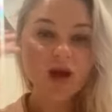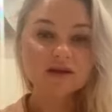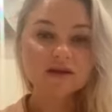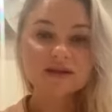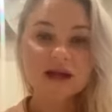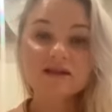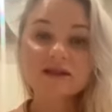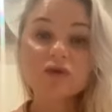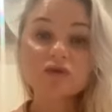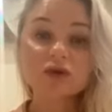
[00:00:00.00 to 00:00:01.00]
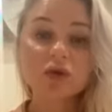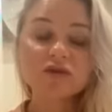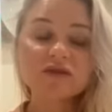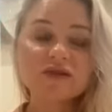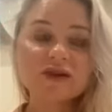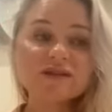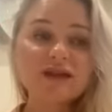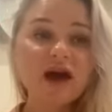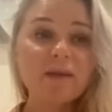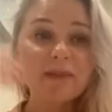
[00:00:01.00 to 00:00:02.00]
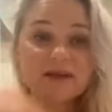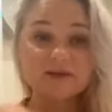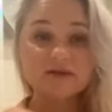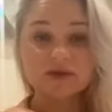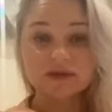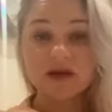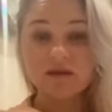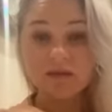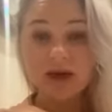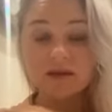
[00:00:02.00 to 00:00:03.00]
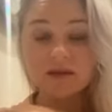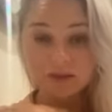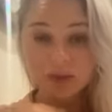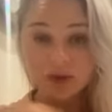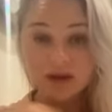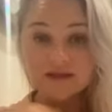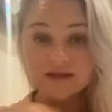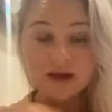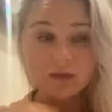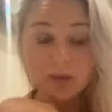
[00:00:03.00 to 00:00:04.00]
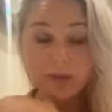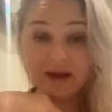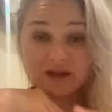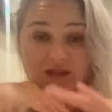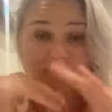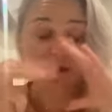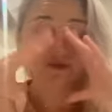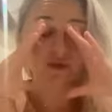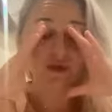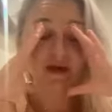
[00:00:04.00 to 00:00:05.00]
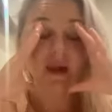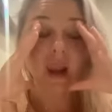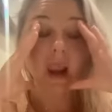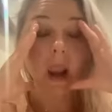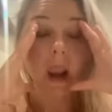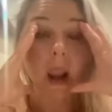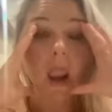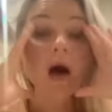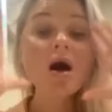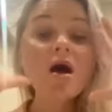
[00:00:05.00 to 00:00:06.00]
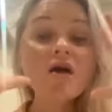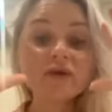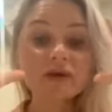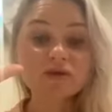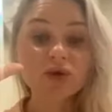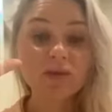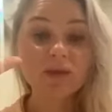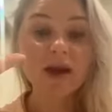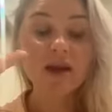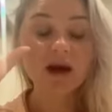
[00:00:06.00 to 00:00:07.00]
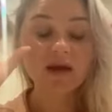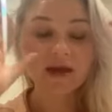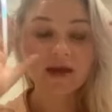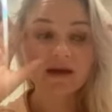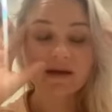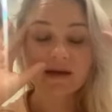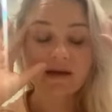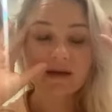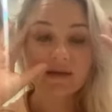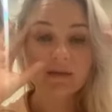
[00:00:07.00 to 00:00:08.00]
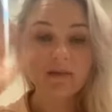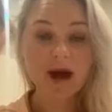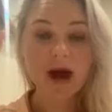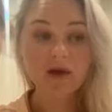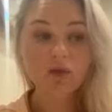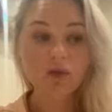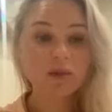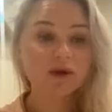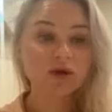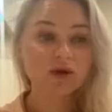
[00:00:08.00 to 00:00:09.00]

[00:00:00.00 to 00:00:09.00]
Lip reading: understands how to cultivate that makes me feel sad for men, to be honest. And I'm not man shaming at all. I love and adore men. I think man, woman,